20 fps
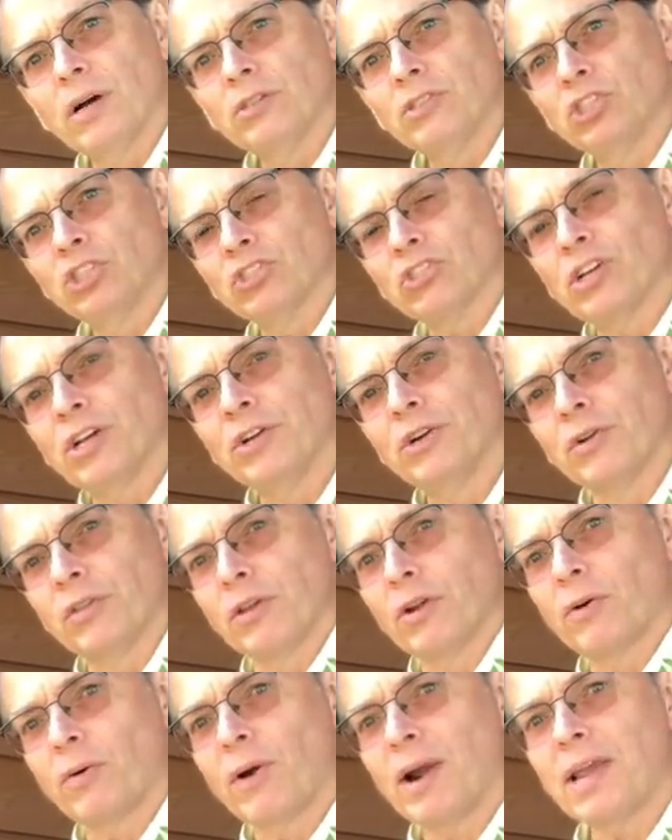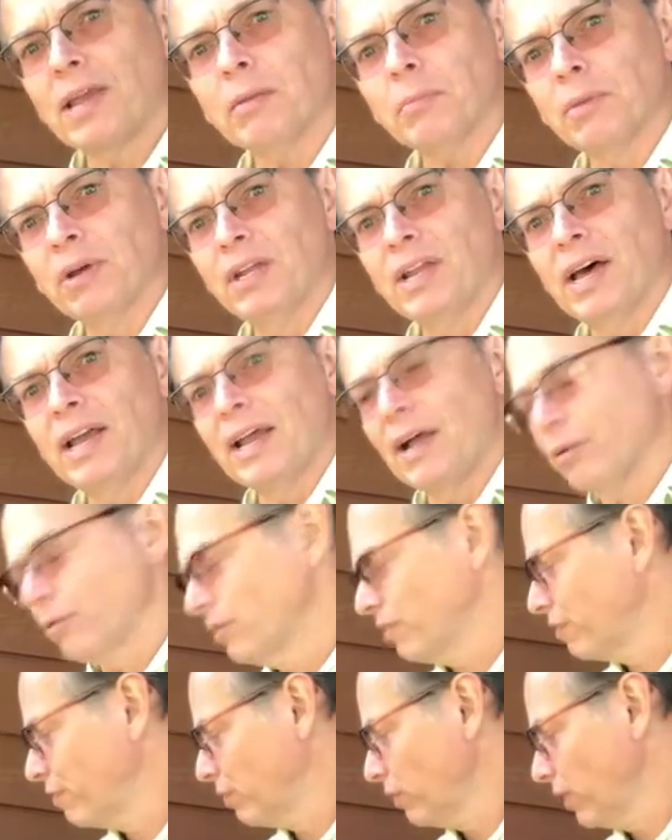just under the grate, but not out in
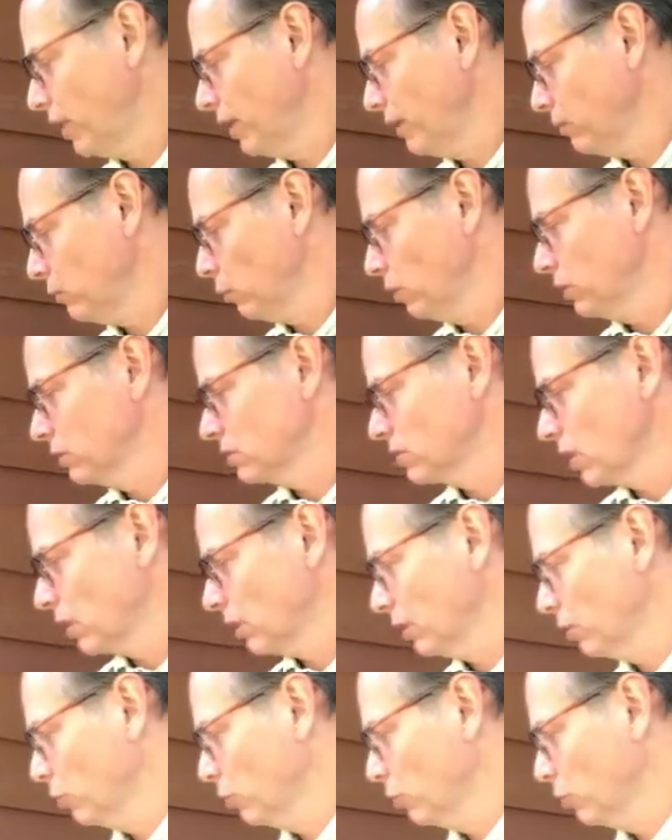the front where it's all